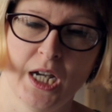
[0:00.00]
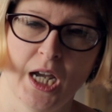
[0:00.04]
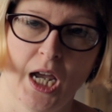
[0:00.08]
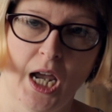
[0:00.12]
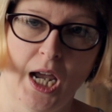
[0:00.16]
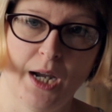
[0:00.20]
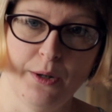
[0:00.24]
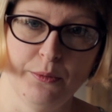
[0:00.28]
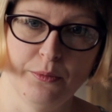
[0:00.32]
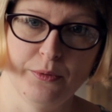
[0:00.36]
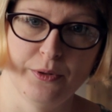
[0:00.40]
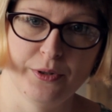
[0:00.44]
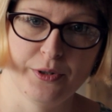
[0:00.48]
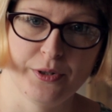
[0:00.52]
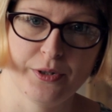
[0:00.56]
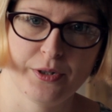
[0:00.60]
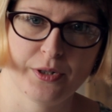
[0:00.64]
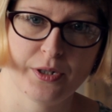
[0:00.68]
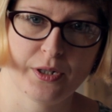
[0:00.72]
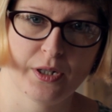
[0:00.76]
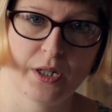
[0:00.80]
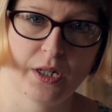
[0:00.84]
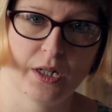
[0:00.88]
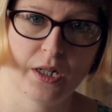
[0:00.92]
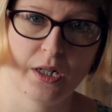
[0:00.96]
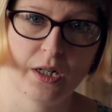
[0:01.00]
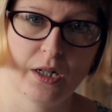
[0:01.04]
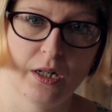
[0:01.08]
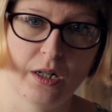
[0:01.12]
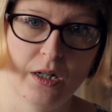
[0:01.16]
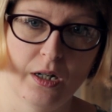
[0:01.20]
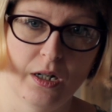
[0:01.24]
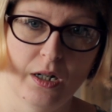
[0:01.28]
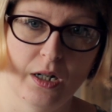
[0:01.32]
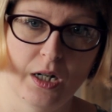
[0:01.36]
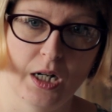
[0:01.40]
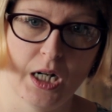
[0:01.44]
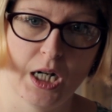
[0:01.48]
It was
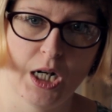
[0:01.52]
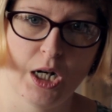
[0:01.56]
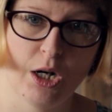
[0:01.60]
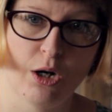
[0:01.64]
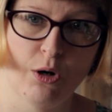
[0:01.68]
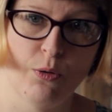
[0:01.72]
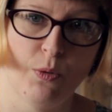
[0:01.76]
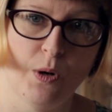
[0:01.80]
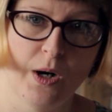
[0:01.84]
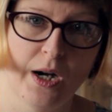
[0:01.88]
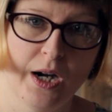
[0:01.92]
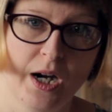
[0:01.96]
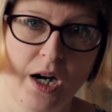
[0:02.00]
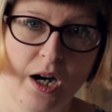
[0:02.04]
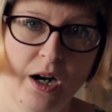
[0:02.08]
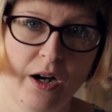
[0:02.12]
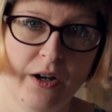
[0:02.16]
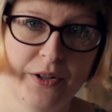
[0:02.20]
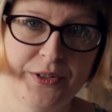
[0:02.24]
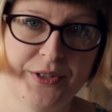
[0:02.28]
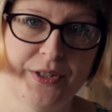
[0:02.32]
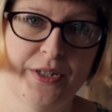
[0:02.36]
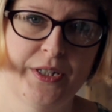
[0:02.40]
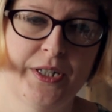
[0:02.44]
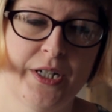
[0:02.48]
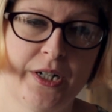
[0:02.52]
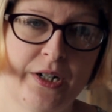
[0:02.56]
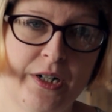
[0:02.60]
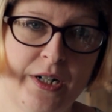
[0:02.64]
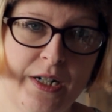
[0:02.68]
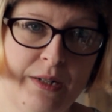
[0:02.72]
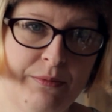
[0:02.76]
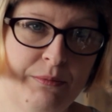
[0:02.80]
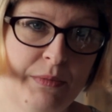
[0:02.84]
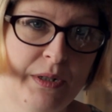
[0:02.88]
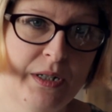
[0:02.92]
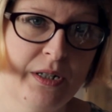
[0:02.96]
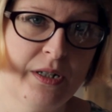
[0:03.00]
quite hard at
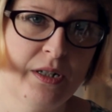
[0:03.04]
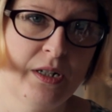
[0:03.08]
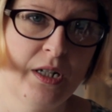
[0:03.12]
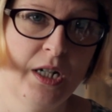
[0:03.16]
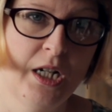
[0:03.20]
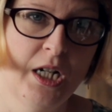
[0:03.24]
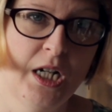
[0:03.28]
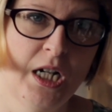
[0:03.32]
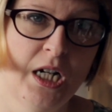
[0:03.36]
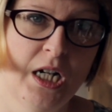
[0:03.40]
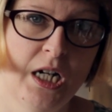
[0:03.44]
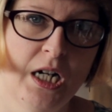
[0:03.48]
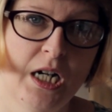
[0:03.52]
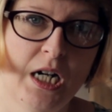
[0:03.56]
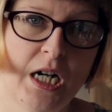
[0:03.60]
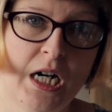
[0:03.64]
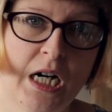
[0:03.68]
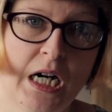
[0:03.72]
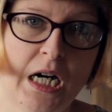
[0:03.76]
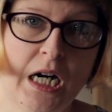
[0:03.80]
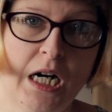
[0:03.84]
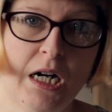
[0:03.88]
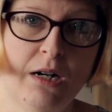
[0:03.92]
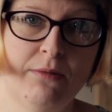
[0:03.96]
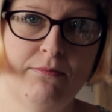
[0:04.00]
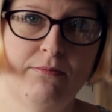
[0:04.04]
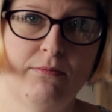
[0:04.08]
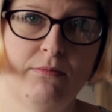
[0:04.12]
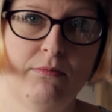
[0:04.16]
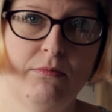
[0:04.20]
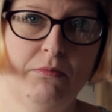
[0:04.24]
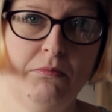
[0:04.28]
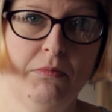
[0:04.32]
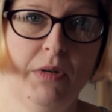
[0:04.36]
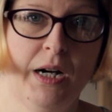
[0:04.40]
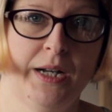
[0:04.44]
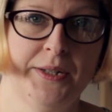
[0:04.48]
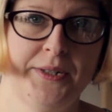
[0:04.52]
times,
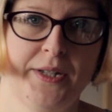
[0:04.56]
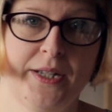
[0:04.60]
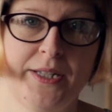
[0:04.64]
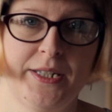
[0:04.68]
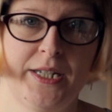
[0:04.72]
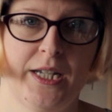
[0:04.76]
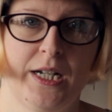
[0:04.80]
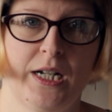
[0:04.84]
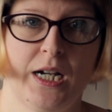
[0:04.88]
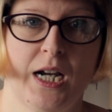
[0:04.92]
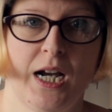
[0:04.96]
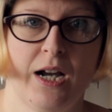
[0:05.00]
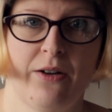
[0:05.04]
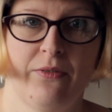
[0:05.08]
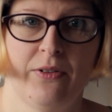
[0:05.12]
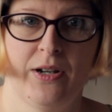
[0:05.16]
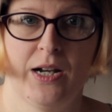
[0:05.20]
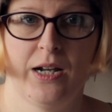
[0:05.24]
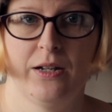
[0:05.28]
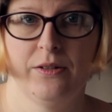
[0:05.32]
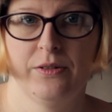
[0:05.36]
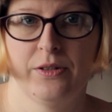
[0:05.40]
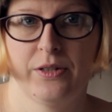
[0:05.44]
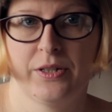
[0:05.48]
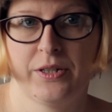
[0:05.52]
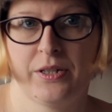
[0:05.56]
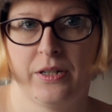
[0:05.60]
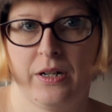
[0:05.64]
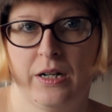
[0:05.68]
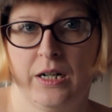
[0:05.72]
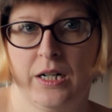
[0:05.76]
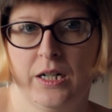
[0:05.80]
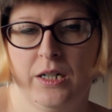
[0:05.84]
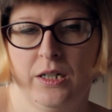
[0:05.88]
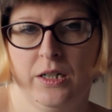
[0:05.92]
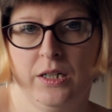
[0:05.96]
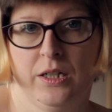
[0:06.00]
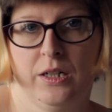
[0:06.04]
as I didn't have an
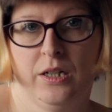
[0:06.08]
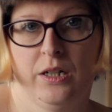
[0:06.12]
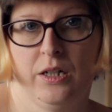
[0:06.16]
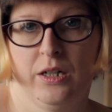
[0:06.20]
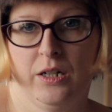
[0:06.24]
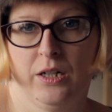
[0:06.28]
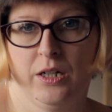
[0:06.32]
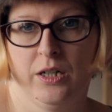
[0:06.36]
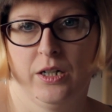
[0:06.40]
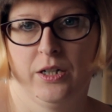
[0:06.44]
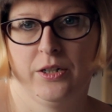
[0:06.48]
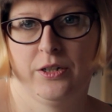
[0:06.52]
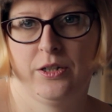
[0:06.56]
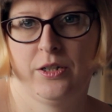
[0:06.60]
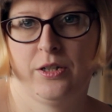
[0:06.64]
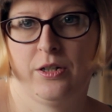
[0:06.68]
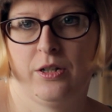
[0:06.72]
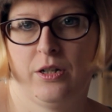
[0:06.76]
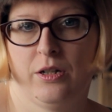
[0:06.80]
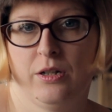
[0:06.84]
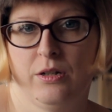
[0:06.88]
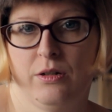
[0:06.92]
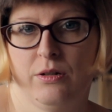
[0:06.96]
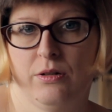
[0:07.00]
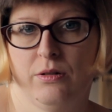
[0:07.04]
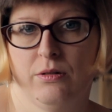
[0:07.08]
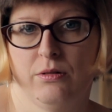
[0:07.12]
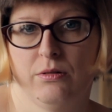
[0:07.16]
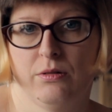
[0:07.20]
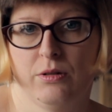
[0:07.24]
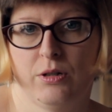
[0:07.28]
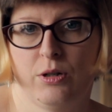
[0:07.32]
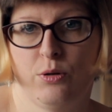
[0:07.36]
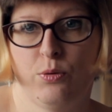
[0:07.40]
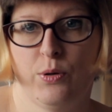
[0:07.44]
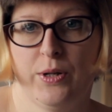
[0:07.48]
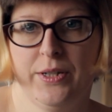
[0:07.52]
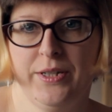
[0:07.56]
answer to
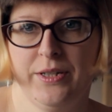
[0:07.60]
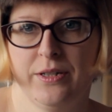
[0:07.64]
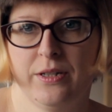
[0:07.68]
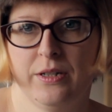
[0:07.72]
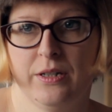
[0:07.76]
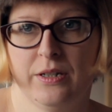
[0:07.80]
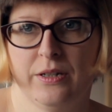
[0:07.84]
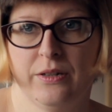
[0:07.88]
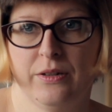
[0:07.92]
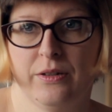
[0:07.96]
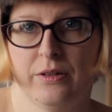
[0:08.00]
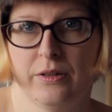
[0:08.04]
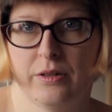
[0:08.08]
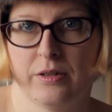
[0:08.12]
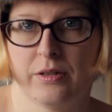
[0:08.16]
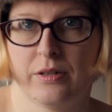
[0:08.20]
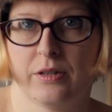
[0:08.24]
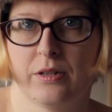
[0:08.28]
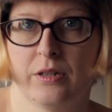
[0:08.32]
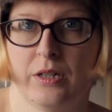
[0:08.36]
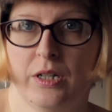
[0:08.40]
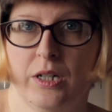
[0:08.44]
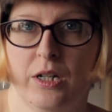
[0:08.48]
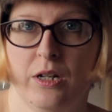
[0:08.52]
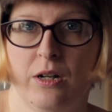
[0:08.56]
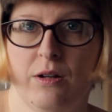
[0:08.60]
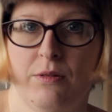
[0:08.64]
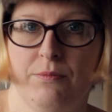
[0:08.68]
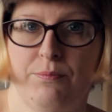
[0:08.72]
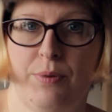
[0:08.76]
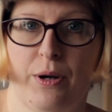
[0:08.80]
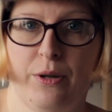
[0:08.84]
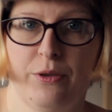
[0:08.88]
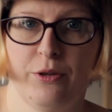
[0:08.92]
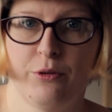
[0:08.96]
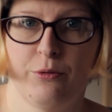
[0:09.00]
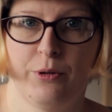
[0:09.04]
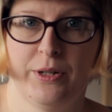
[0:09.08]
questions,
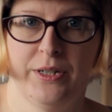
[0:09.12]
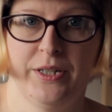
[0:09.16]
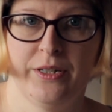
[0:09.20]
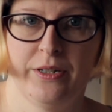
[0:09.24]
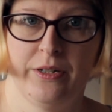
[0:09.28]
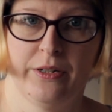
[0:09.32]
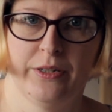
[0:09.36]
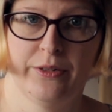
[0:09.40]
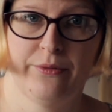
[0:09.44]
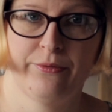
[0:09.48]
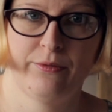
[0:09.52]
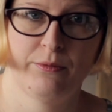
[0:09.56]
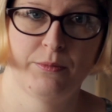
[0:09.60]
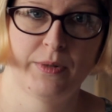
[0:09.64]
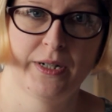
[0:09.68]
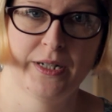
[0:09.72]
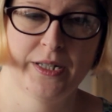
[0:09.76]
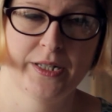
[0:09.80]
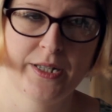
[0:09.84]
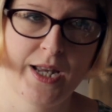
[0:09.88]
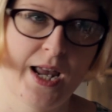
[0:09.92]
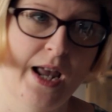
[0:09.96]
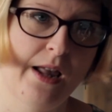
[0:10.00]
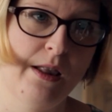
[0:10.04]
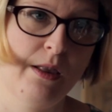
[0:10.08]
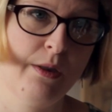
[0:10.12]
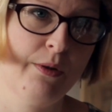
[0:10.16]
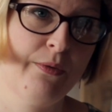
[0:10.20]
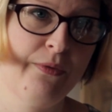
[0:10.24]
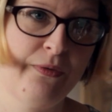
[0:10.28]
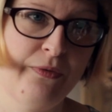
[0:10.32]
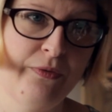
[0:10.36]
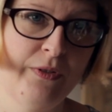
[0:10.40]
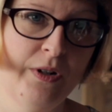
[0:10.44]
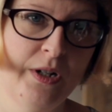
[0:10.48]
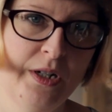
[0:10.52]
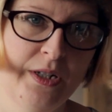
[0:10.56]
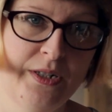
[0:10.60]
both questions from
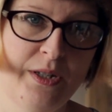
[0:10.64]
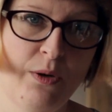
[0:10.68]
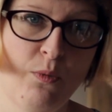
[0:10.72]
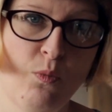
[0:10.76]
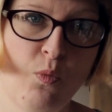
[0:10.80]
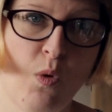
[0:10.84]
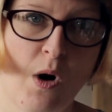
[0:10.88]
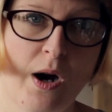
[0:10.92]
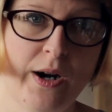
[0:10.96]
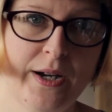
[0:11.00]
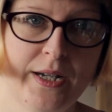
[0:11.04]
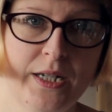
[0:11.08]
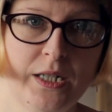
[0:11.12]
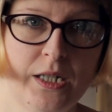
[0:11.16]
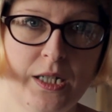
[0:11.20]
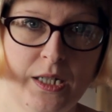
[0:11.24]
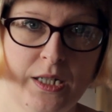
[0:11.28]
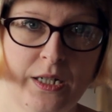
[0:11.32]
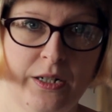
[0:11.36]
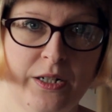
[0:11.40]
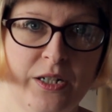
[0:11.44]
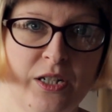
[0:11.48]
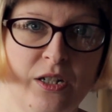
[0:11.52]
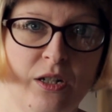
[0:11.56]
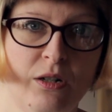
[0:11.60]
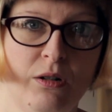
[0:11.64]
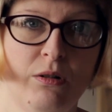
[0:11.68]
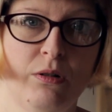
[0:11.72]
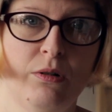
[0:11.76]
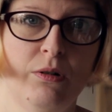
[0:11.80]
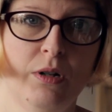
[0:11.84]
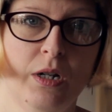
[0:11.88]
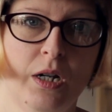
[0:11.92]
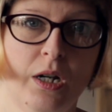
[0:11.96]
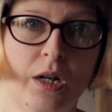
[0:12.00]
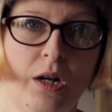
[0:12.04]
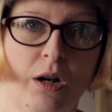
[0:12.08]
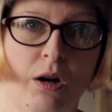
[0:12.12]
myself, as in why did I do
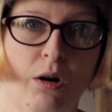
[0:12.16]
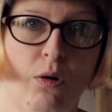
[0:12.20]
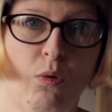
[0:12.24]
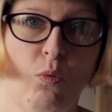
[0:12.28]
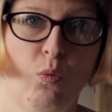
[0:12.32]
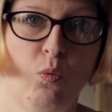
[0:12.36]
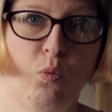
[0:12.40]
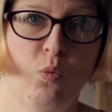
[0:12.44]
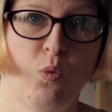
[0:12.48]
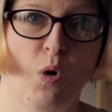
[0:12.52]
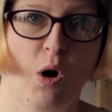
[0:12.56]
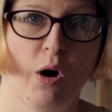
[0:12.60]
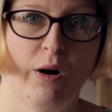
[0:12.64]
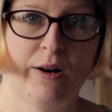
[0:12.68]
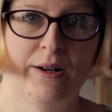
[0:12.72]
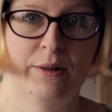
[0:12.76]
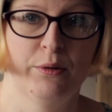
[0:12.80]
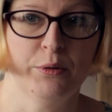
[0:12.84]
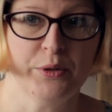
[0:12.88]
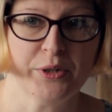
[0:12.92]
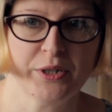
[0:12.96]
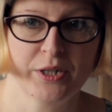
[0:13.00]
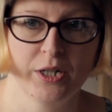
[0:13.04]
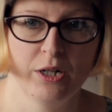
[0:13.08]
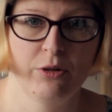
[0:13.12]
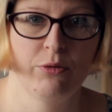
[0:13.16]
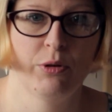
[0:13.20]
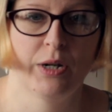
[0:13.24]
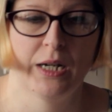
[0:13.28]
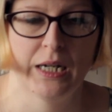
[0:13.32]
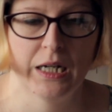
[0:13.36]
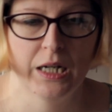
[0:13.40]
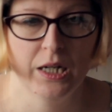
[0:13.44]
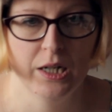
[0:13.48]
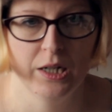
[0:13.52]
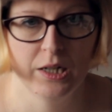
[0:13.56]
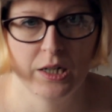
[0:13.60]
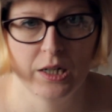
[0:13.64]
what I was
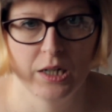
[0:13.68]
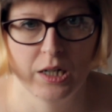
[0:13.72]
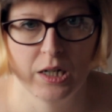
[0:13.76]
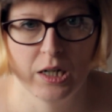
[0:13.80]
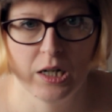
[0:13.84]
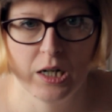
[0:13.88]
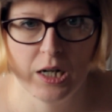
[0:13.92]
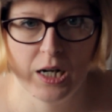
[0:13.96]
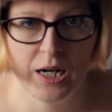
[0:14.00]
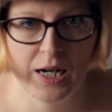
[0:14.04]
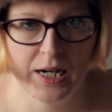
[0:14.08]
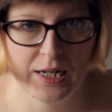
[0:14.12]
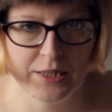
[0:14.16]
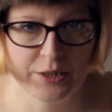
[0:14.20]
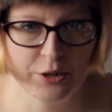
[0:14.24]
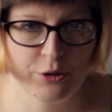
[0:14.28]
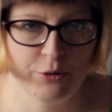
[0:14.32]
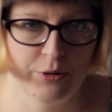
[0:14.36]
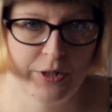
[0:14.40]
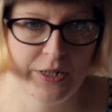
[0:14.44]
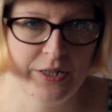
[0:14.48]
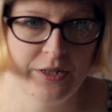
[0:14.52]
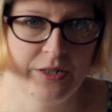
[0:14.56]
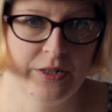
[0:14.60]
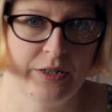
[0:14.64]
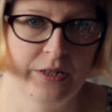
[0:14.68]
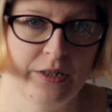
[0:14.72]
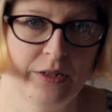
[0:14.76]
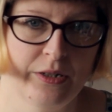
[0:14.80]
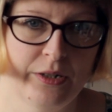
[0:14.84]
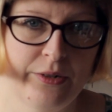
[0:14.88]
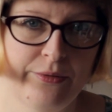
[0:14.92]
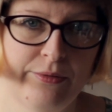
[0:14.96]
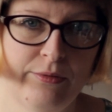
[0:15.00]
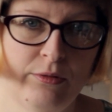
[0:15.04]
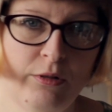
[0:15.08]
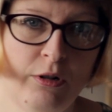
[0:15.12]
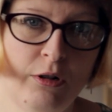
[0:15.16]
doing, and questions
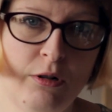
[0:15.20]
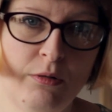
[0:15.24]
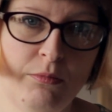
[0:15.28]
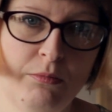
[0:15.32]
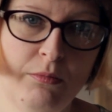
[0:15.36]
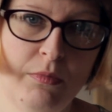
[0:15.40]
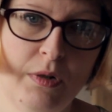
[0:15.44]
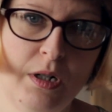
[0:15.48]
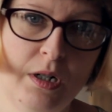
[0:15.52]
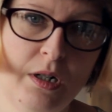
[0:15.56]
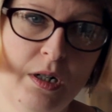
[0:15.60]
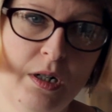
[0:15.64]
from